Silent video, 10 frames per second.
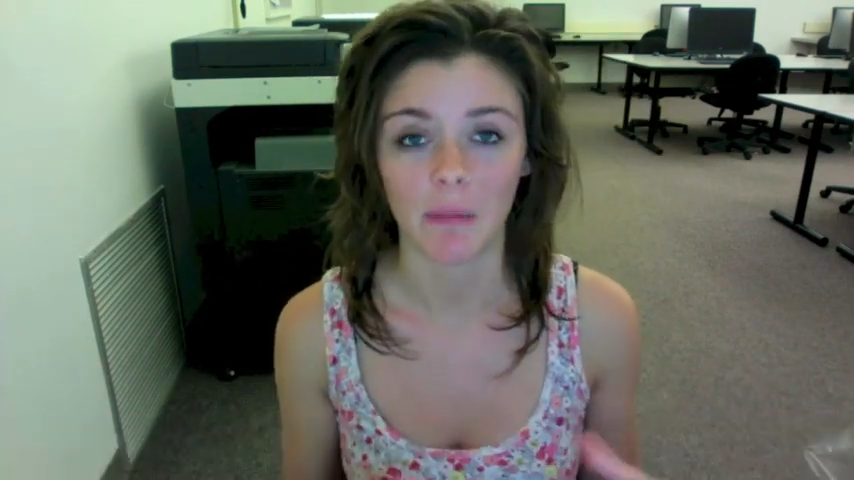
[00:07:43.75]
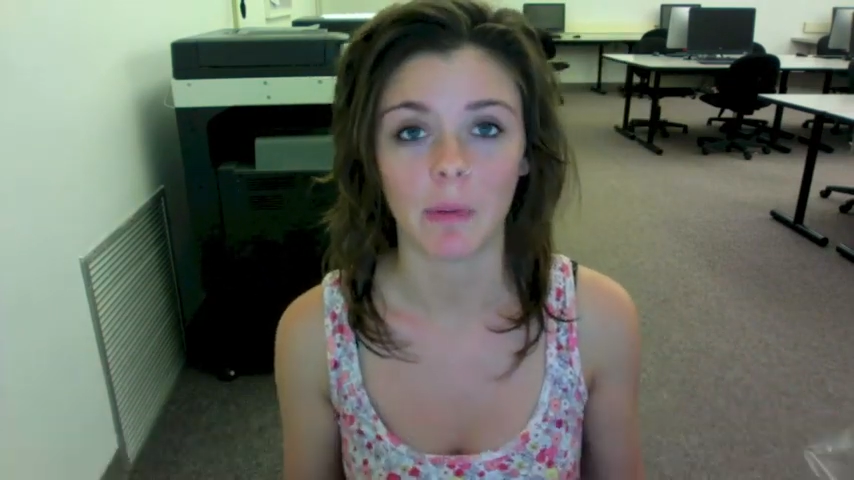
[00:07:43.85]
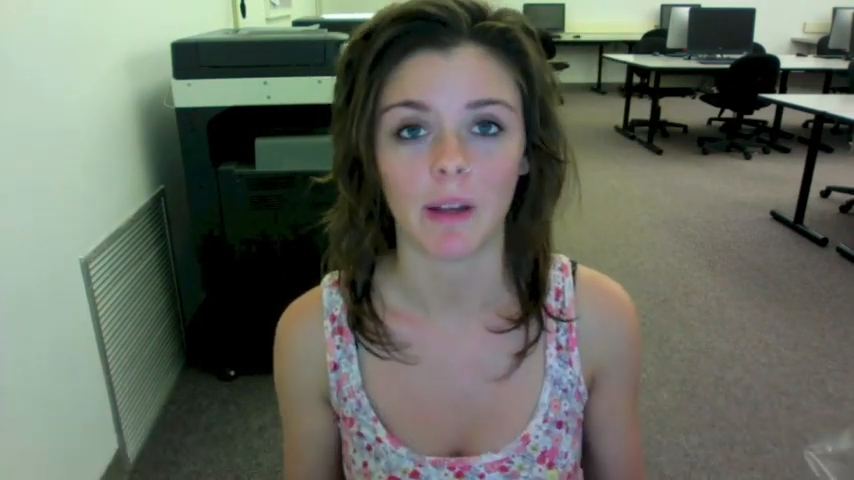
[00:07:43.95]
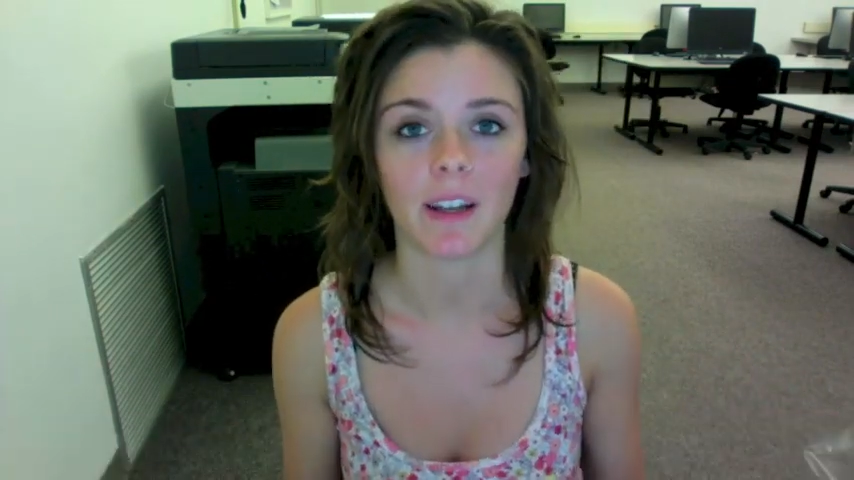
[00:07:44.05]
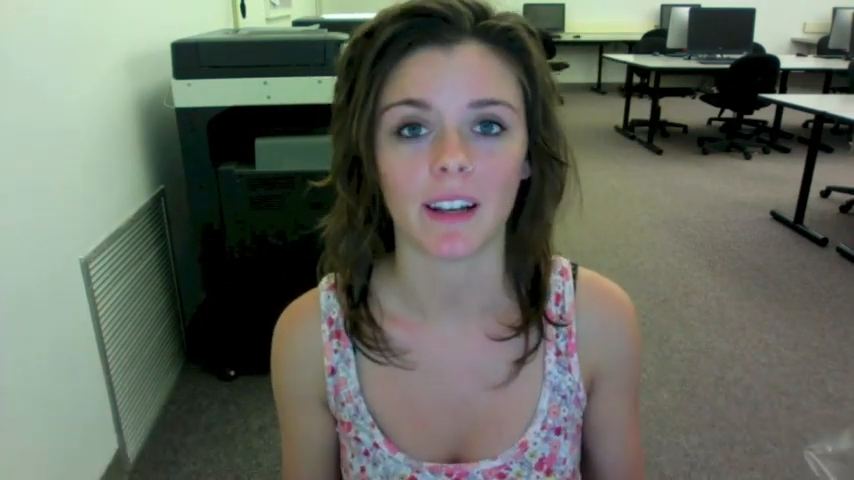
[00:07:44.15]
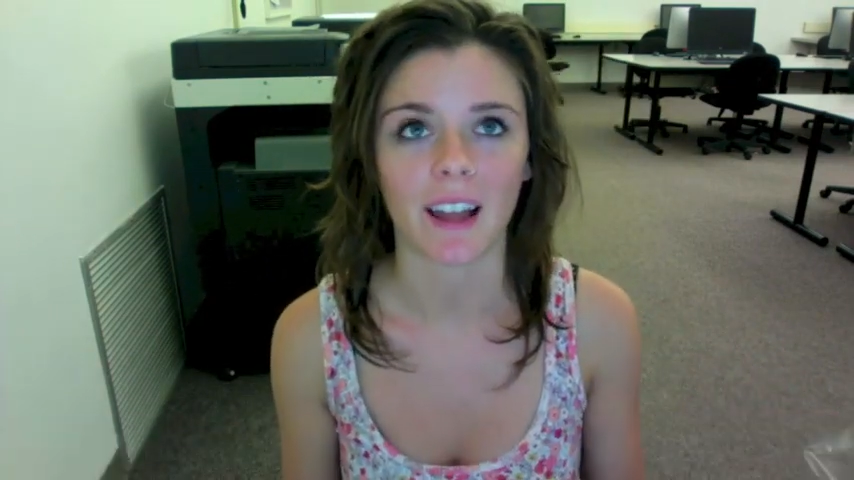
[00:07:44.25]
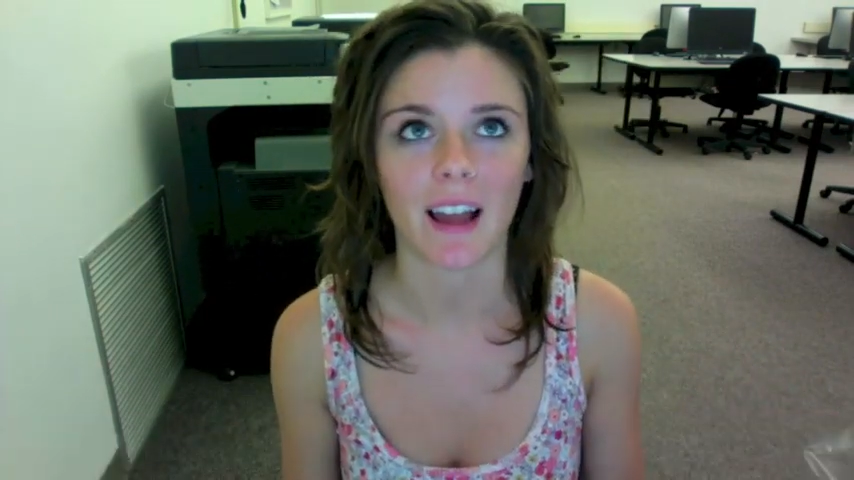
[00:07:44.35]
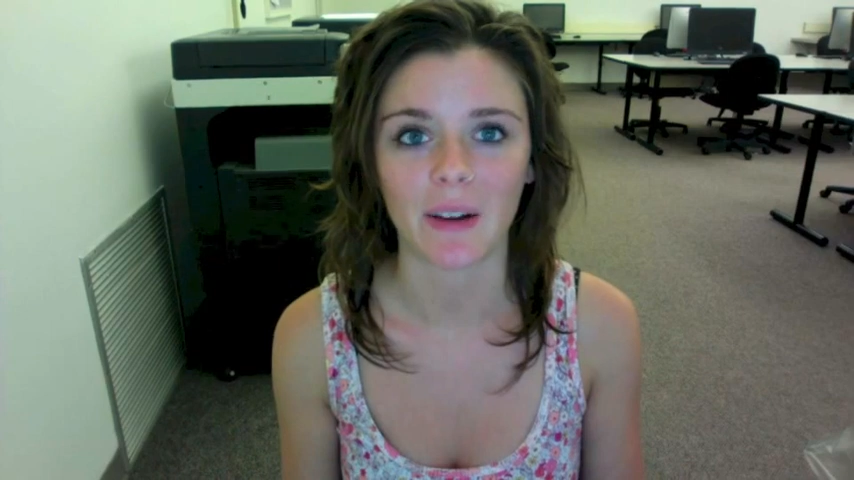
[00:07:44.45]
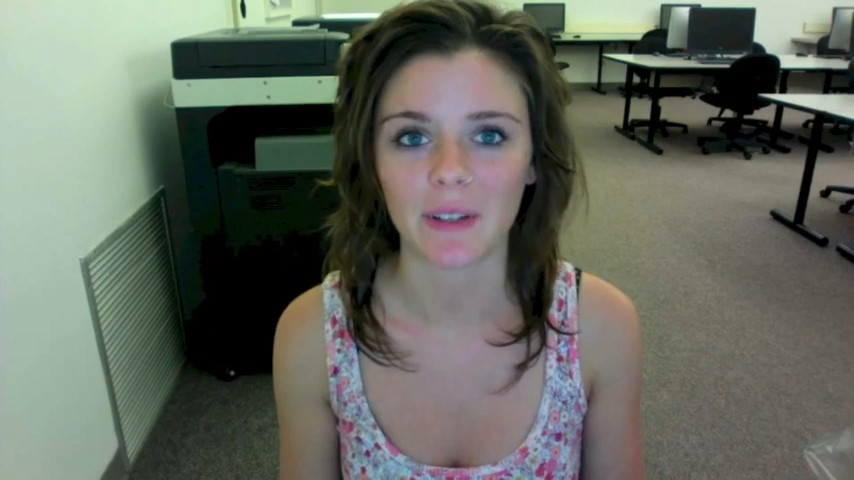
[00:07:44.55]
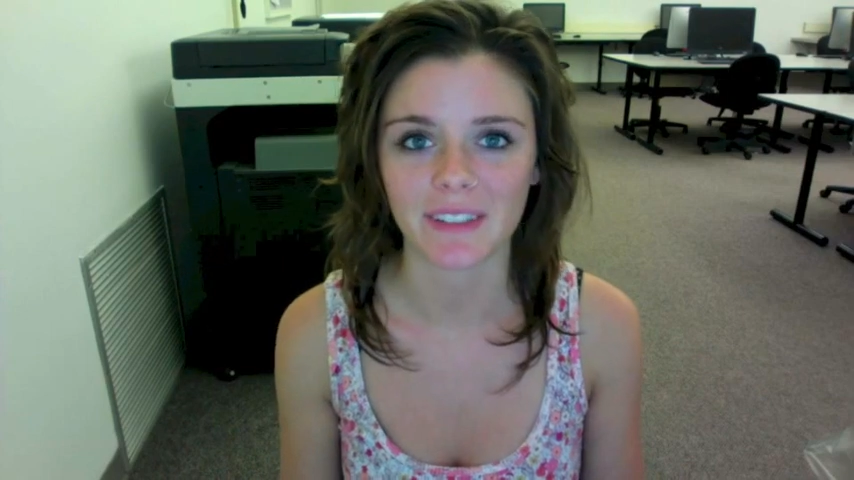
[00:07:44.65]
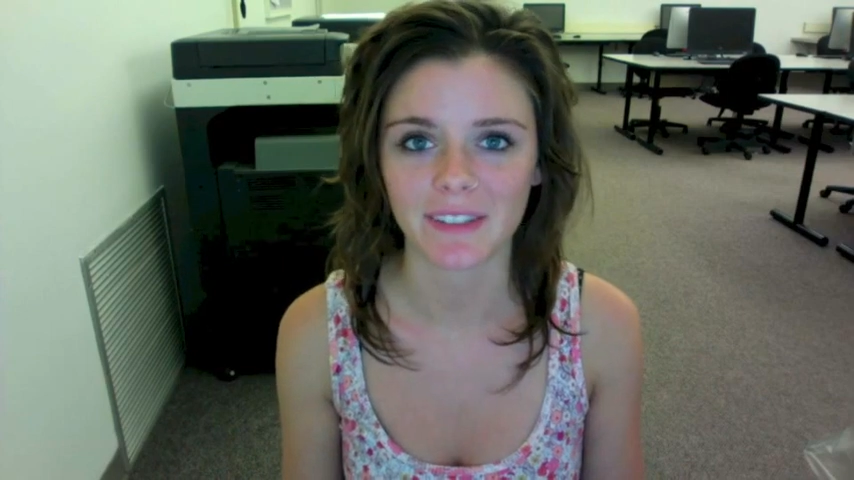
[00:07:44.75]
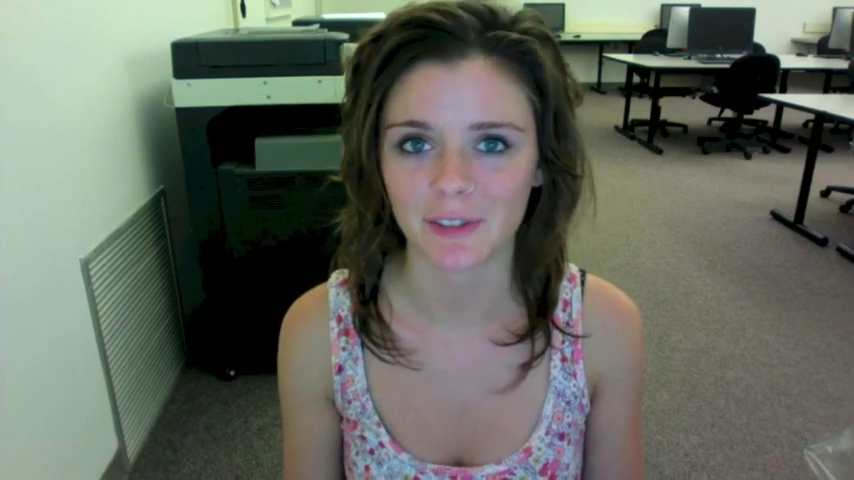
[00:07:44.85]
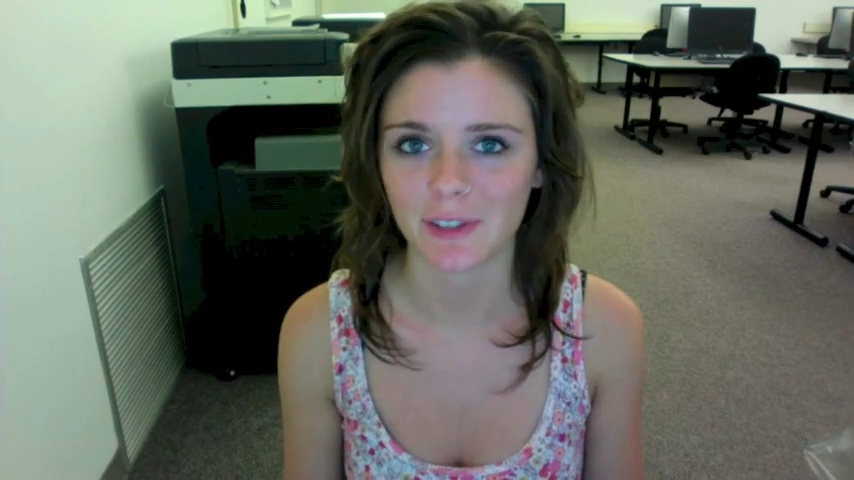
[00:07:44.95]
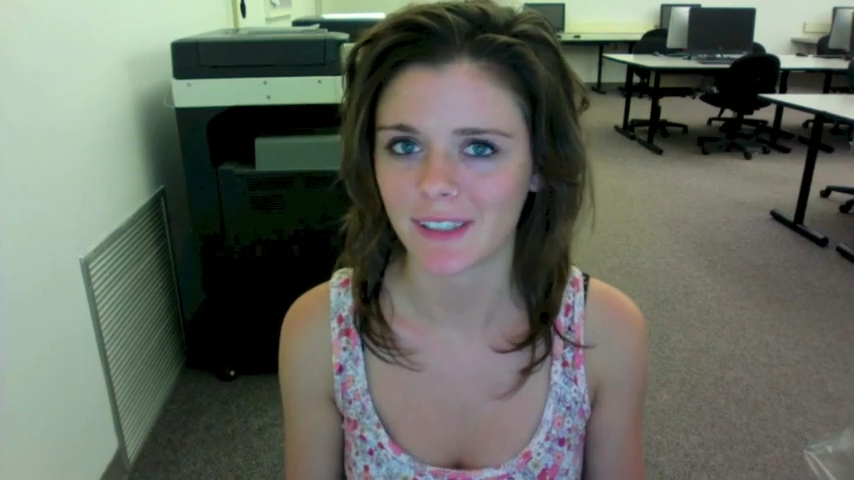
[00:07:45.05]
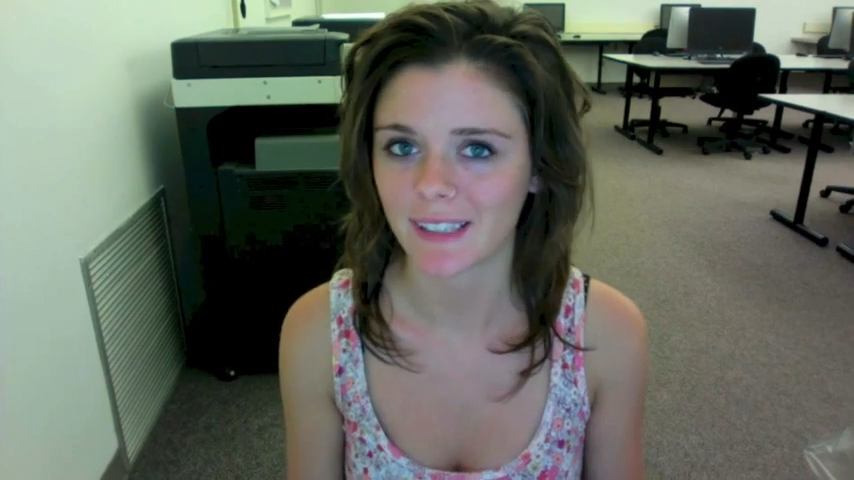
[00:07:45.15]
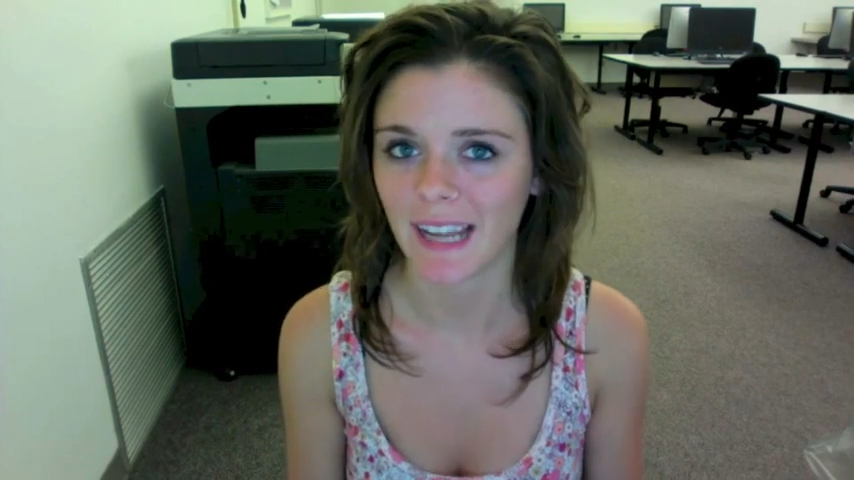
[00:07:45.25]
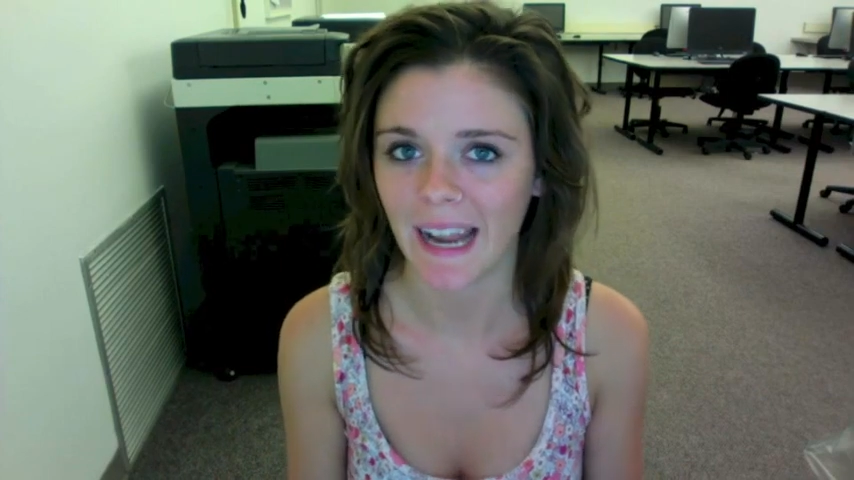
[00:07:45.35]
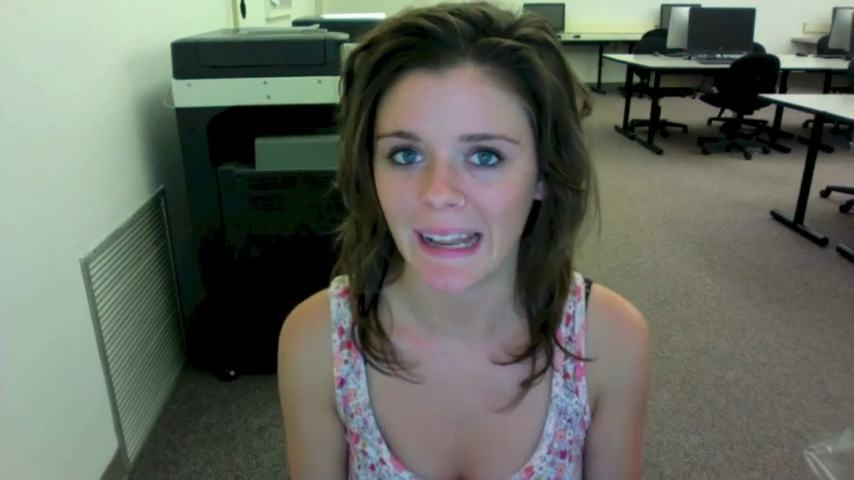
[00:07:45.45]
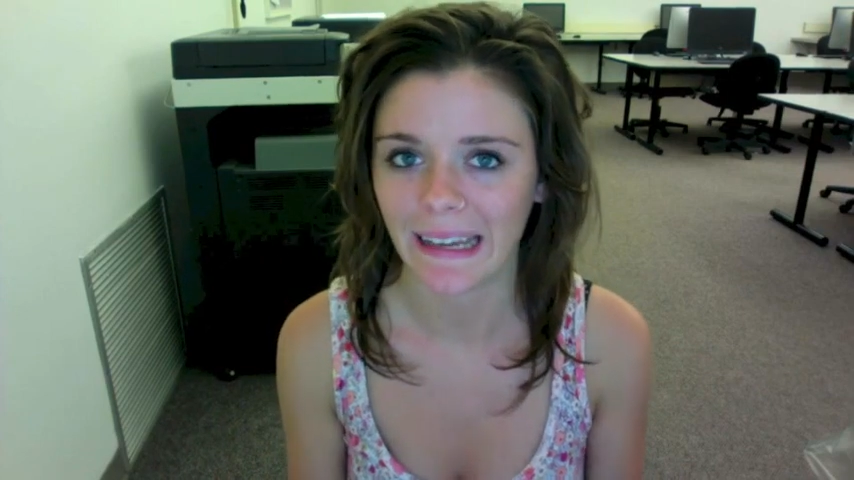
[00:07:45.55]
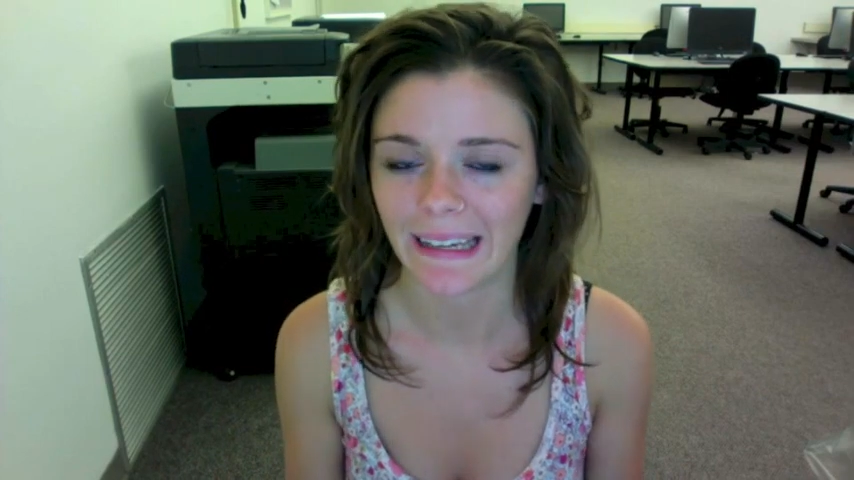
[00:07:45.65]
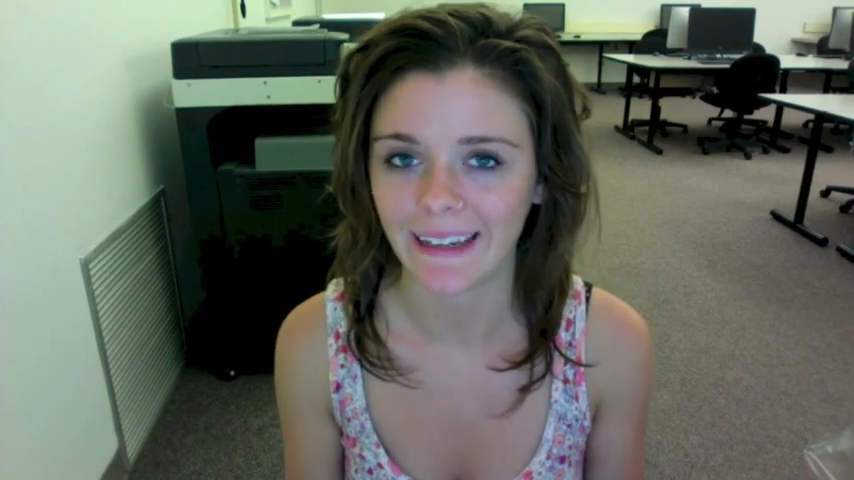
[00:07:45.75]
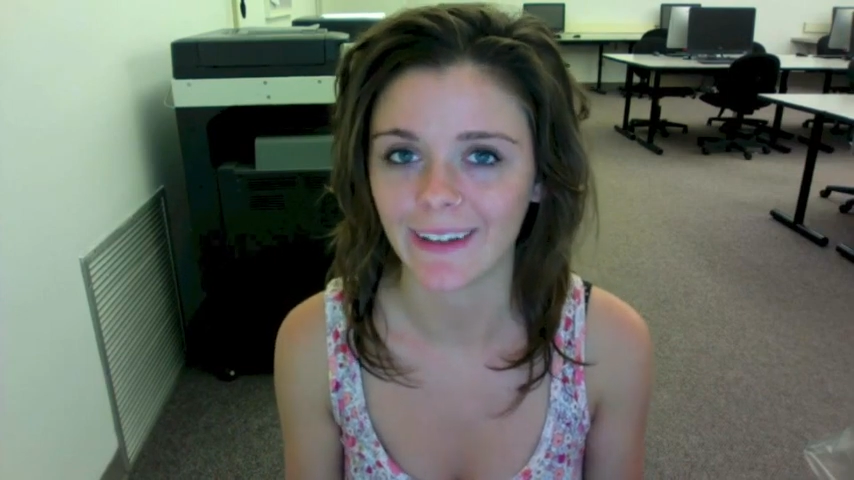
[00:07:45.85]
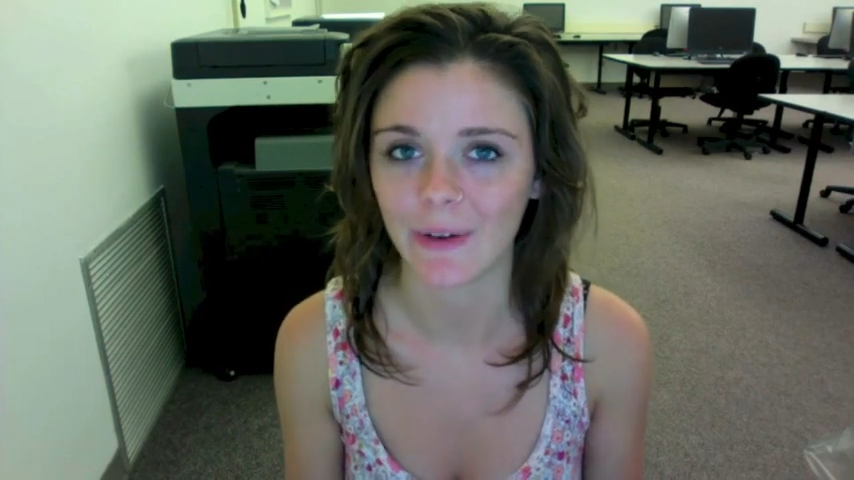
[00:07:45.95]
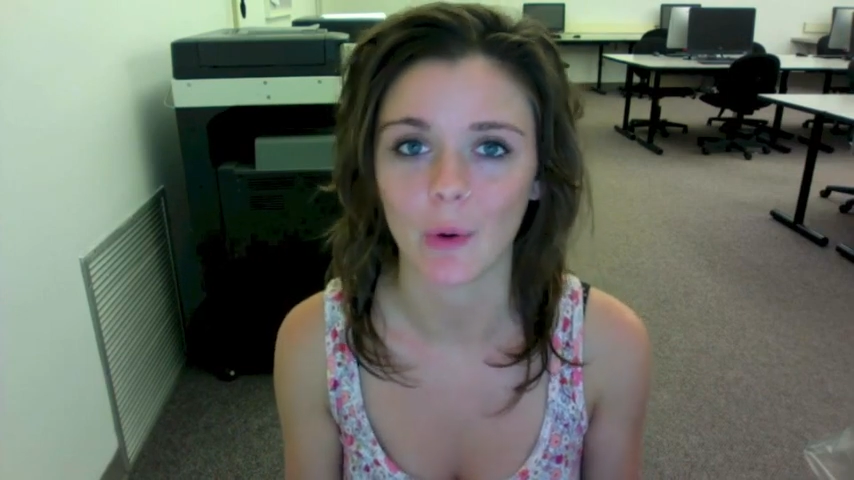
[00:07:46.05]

But I wasn't just any